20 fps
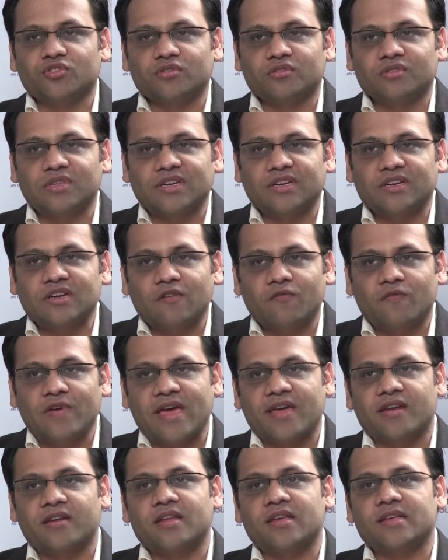you know that
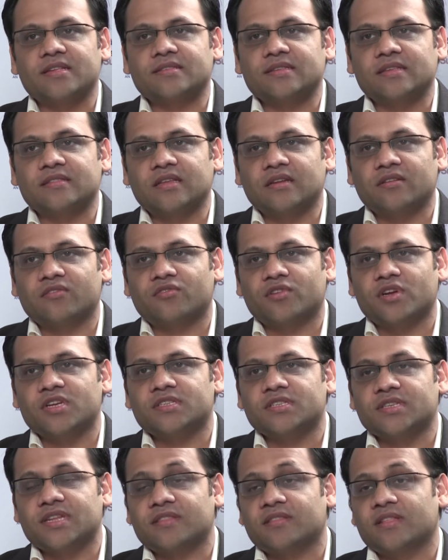awareness and that
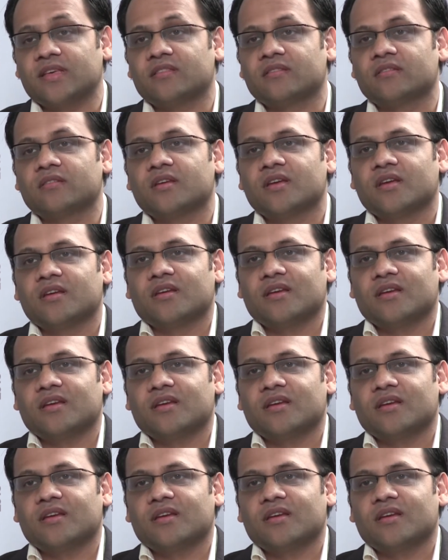trust, and then